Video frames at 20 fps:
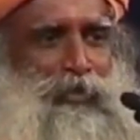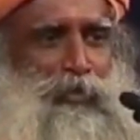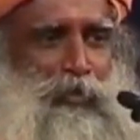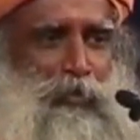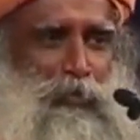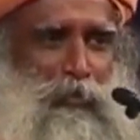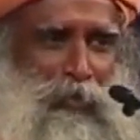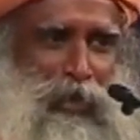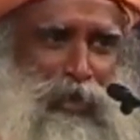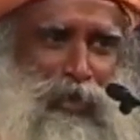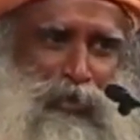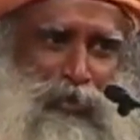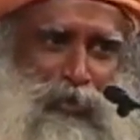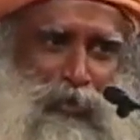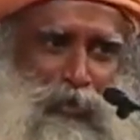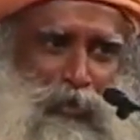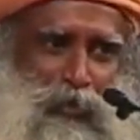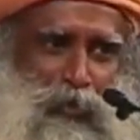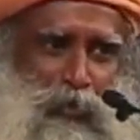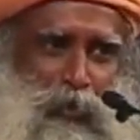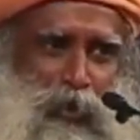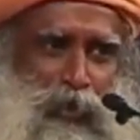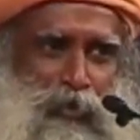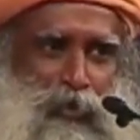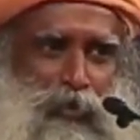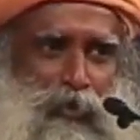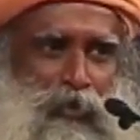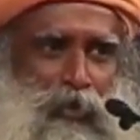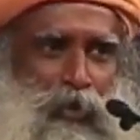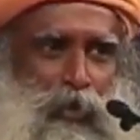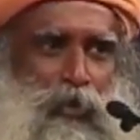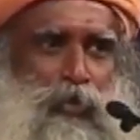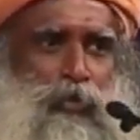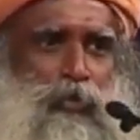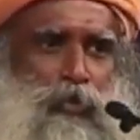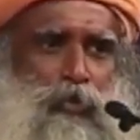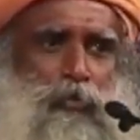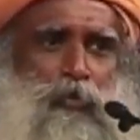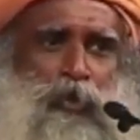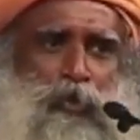and you manage a situation,
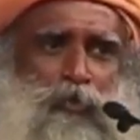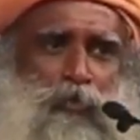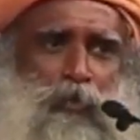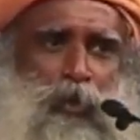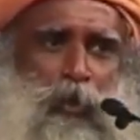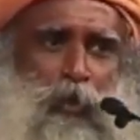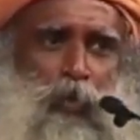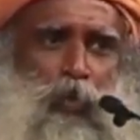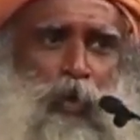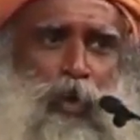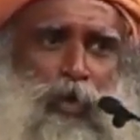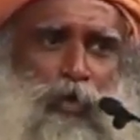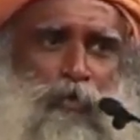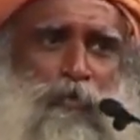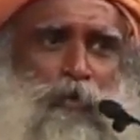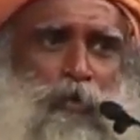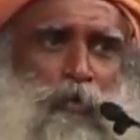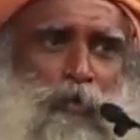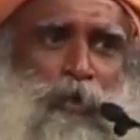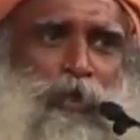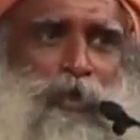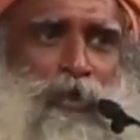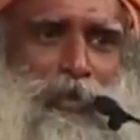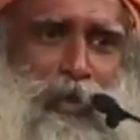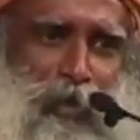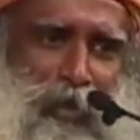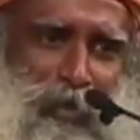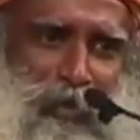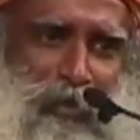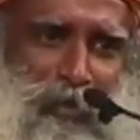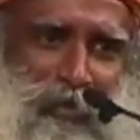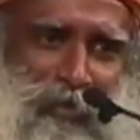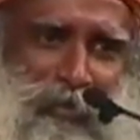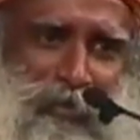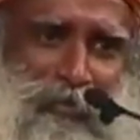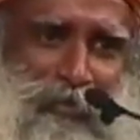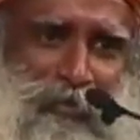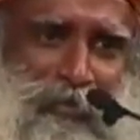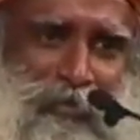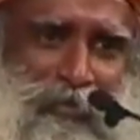you must feel wonderful being there.
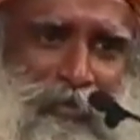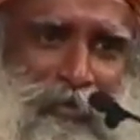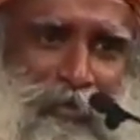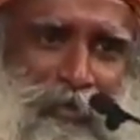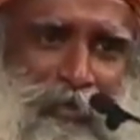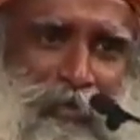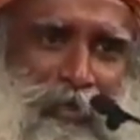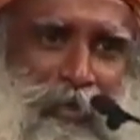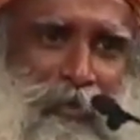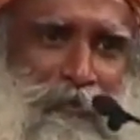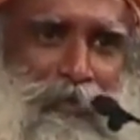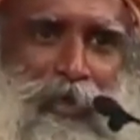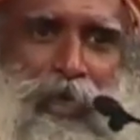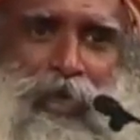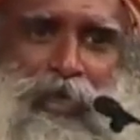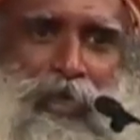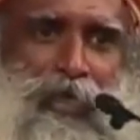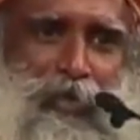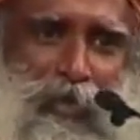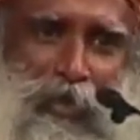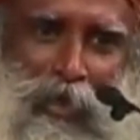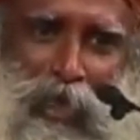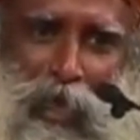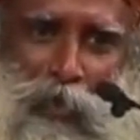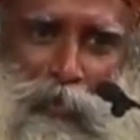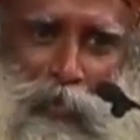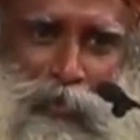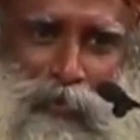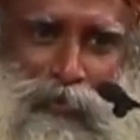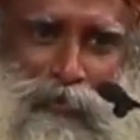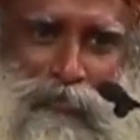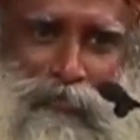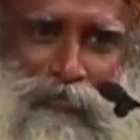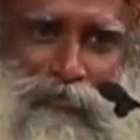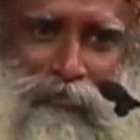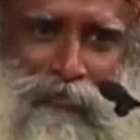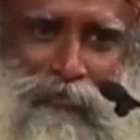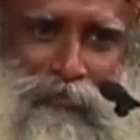If that doesn't happen,